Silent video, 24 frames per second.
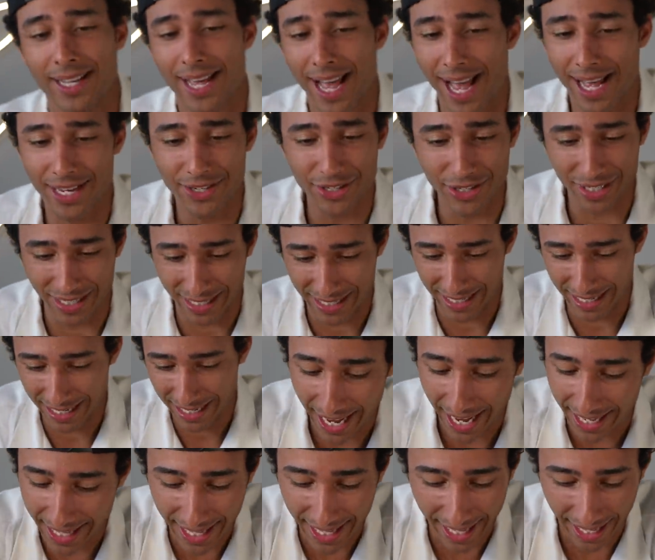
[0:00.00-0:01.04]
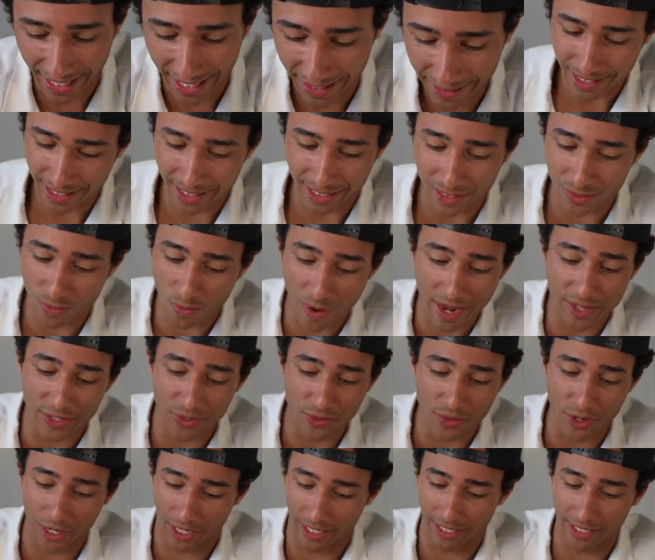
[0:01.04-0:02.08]
I can't. This is way
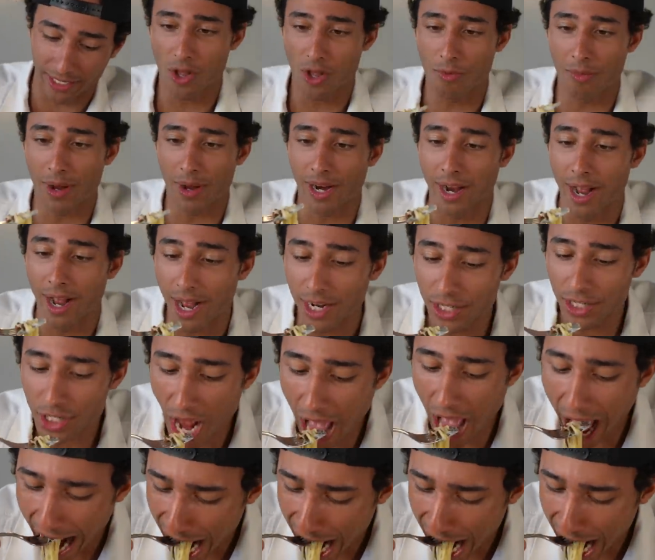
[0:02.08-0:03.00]
too good. Oh my gosh.